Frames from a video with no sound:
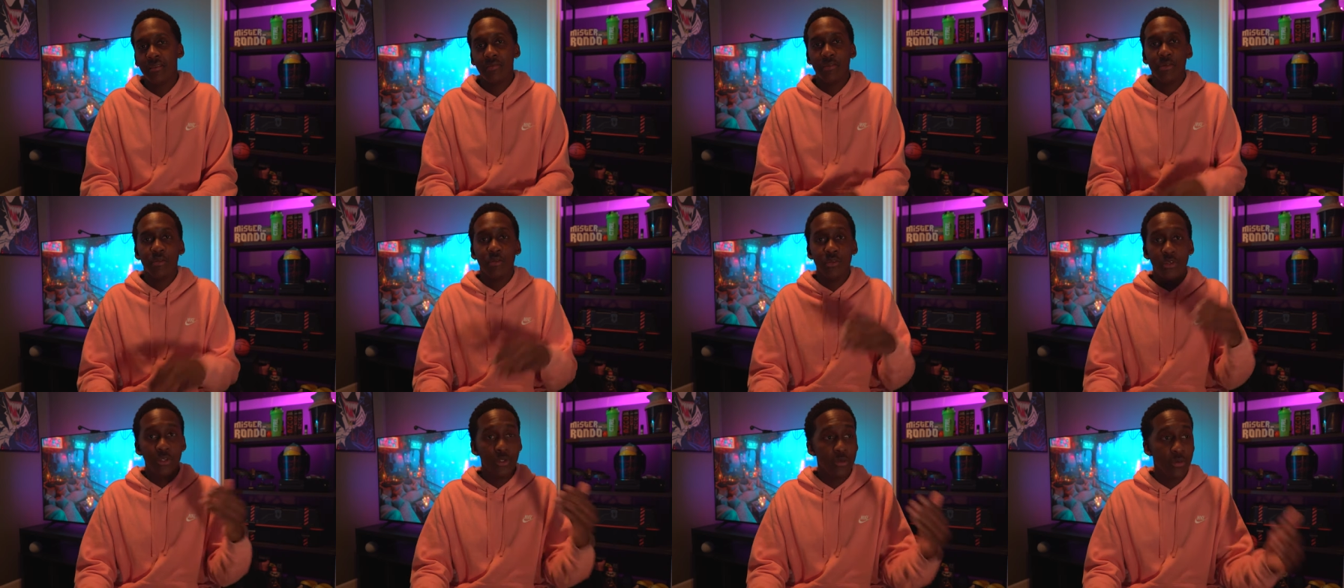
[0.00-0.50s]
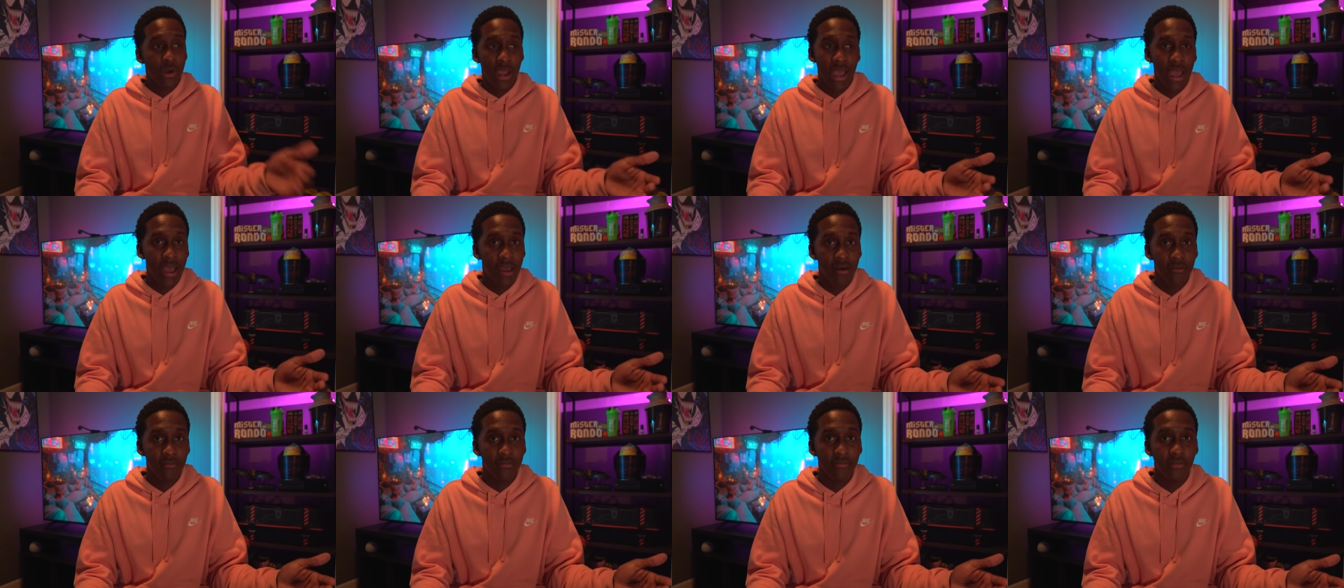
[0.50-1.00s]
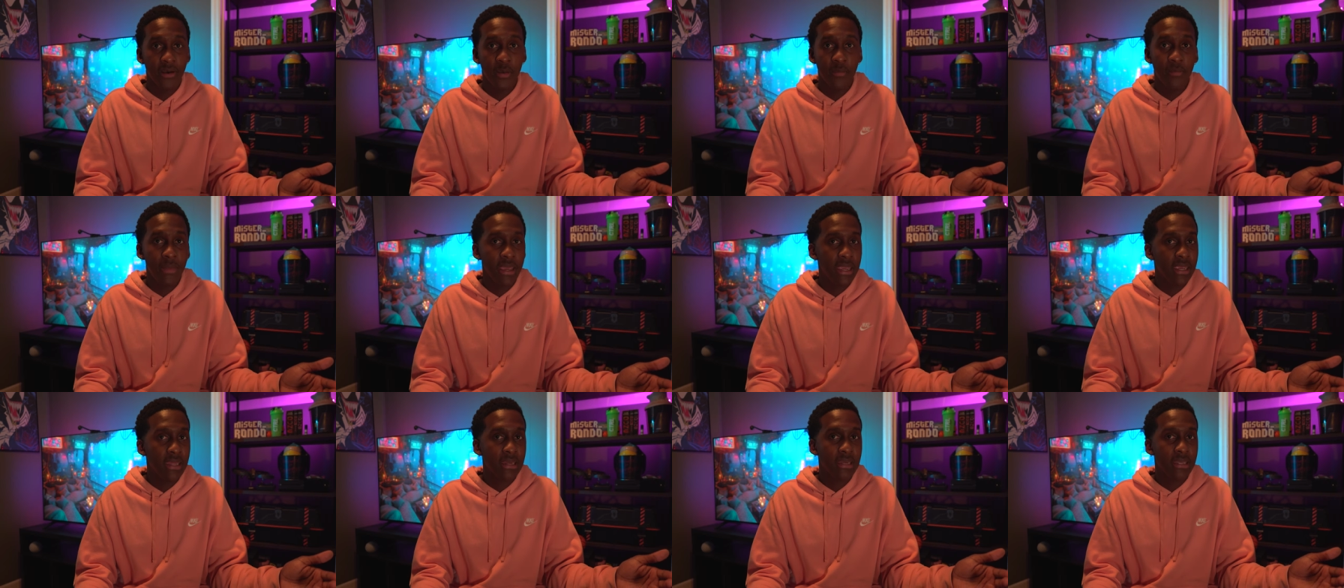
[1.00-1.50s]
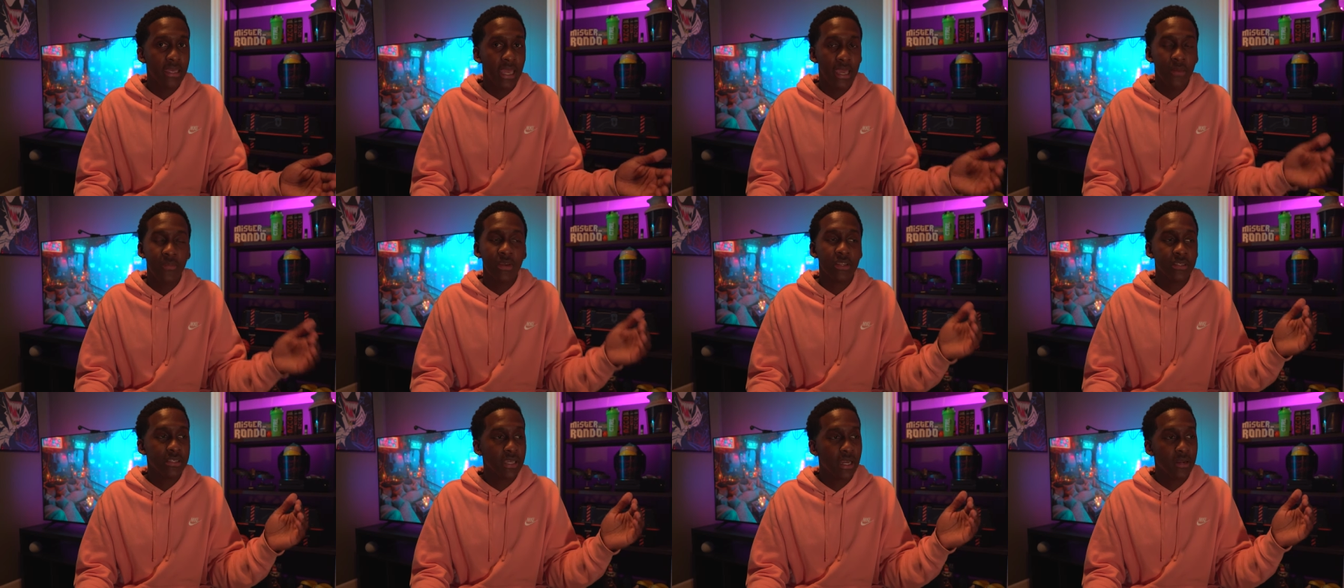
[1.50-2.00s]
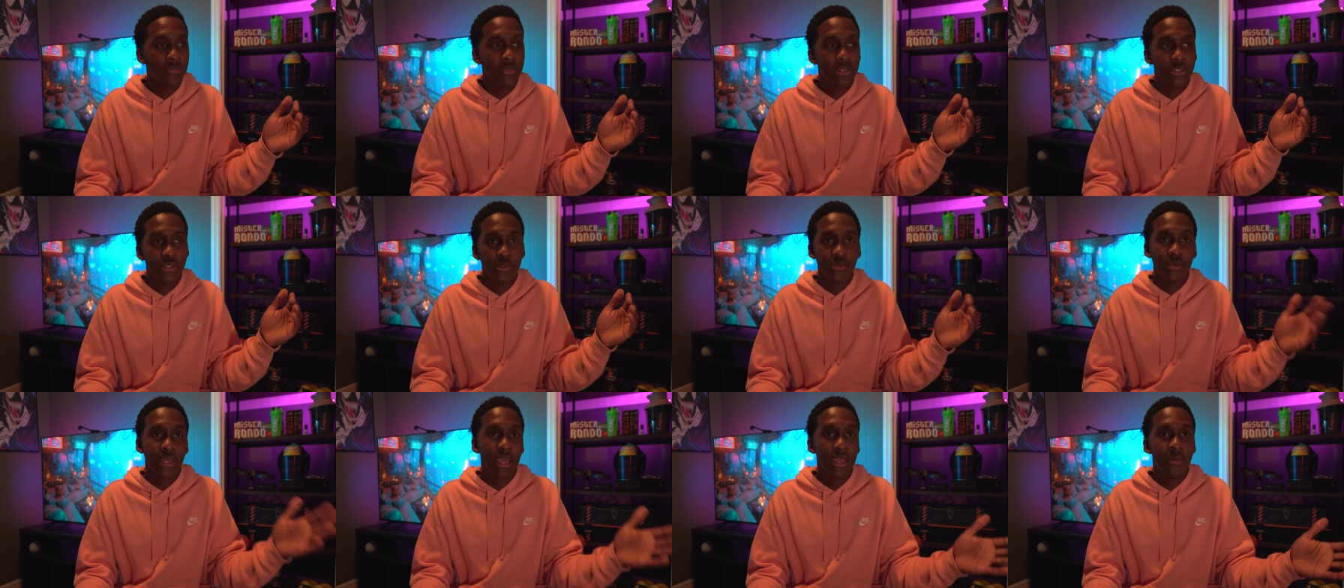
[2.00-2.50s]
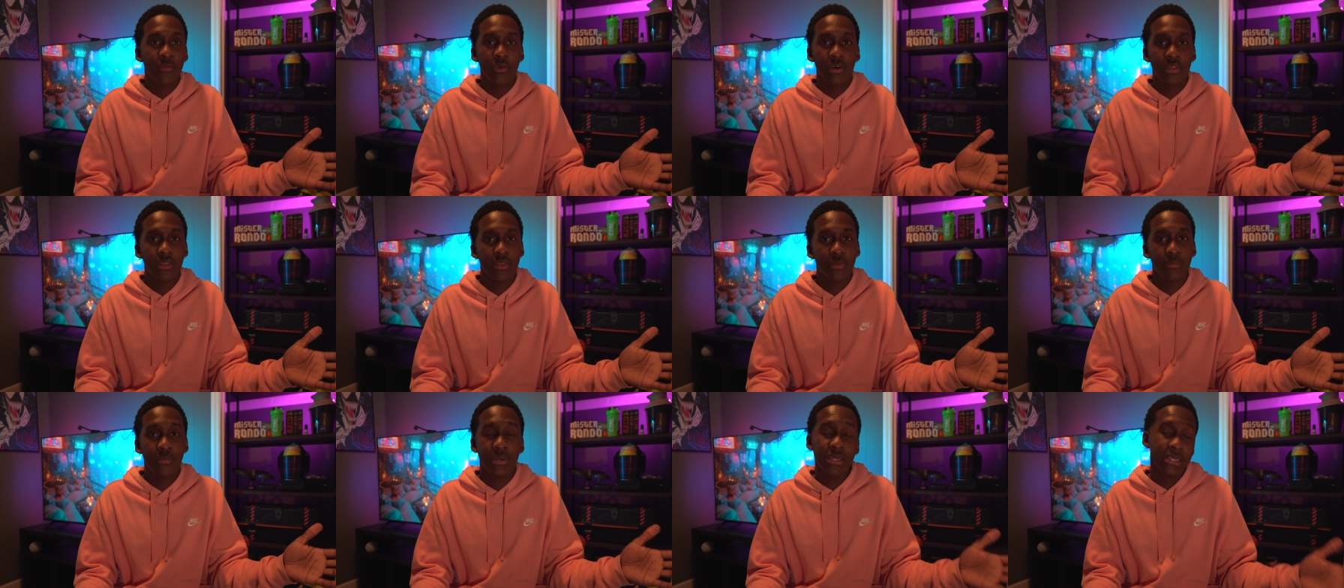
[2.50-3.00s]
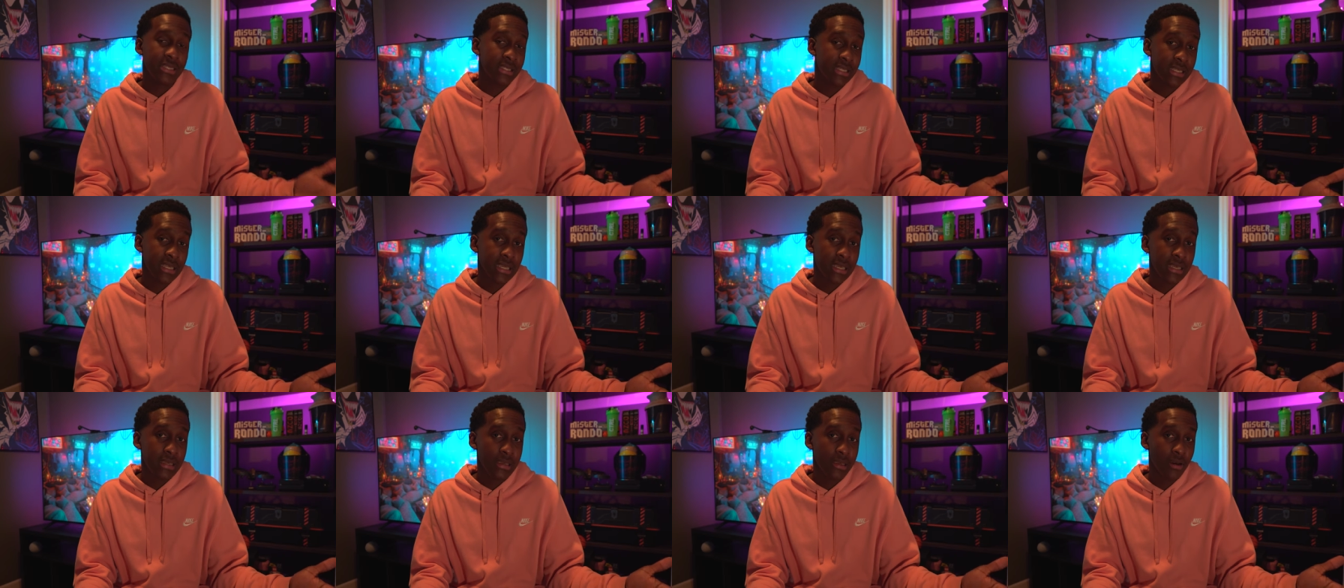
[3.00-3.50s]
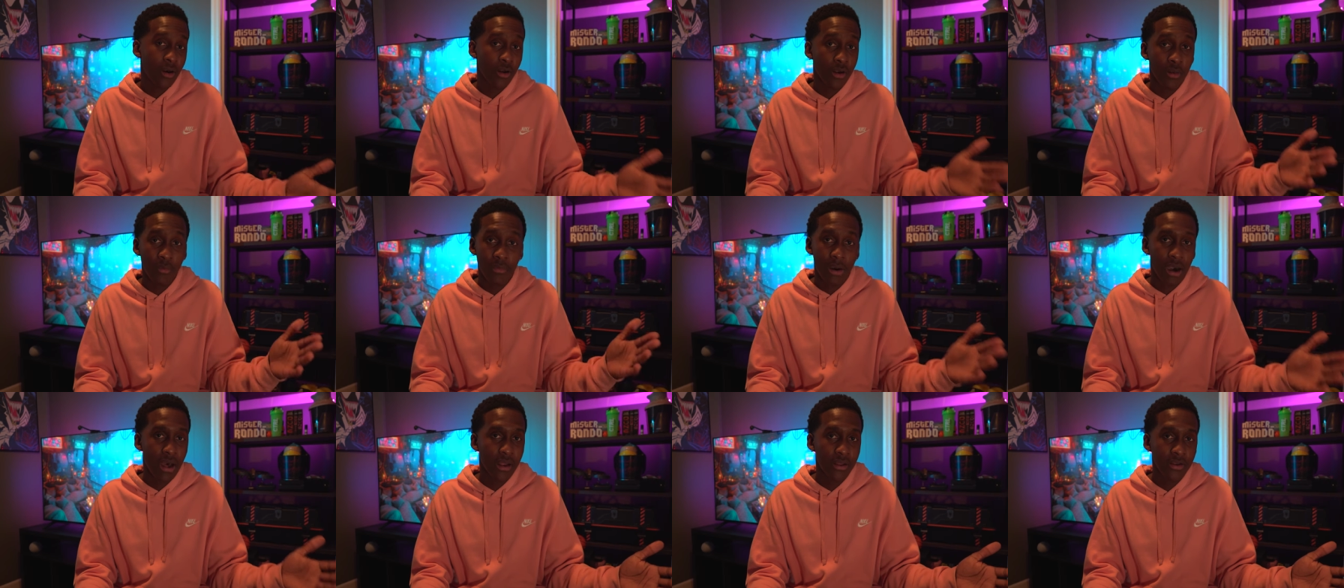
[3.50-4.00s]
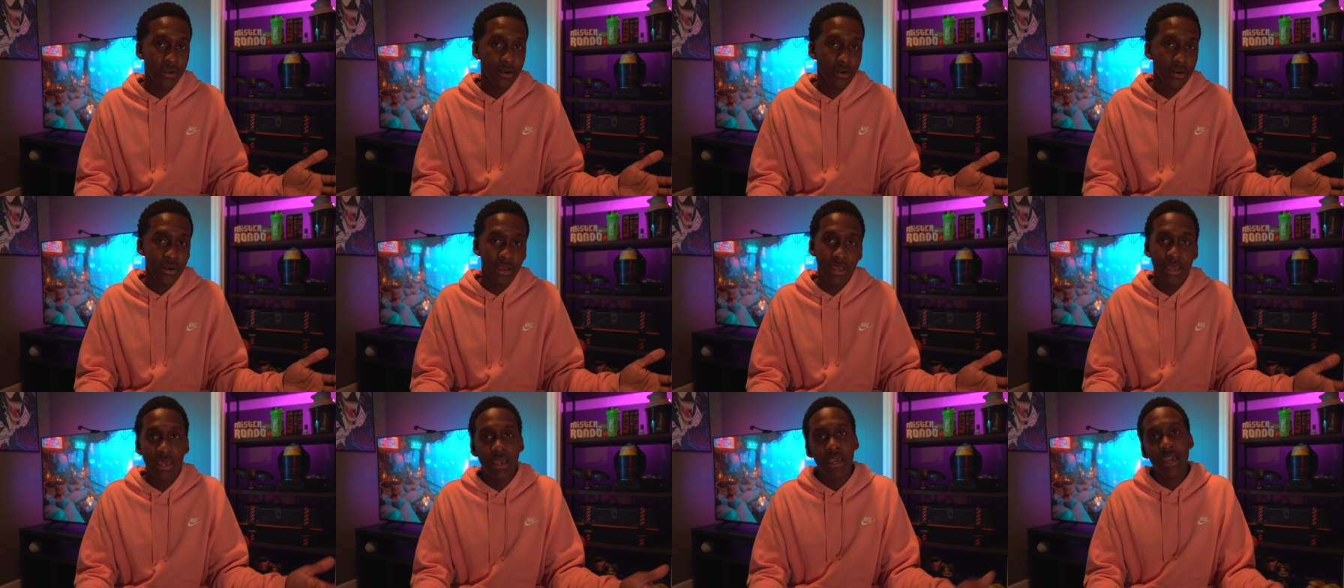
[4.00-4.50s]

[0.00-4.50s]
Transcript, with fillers: if you do have a main gaming setup that you game with a P C on a monitor,